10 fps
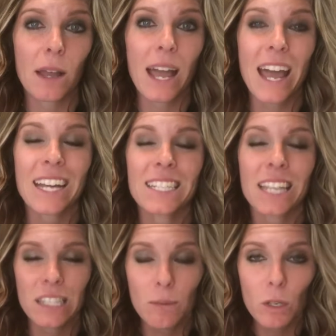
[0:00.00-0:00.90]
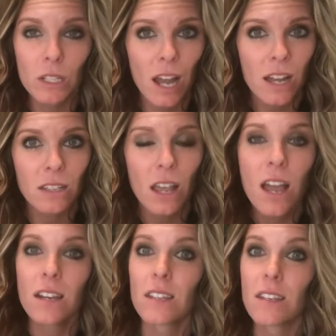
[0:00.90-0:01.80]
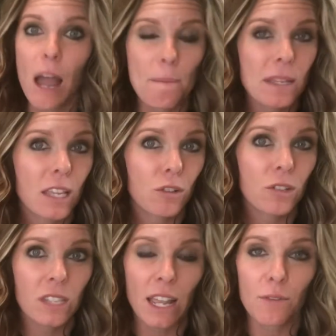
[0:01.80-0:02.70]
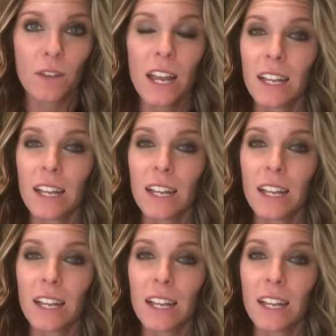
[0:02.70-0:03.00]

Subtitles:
accessible to us does not mean that they're safe.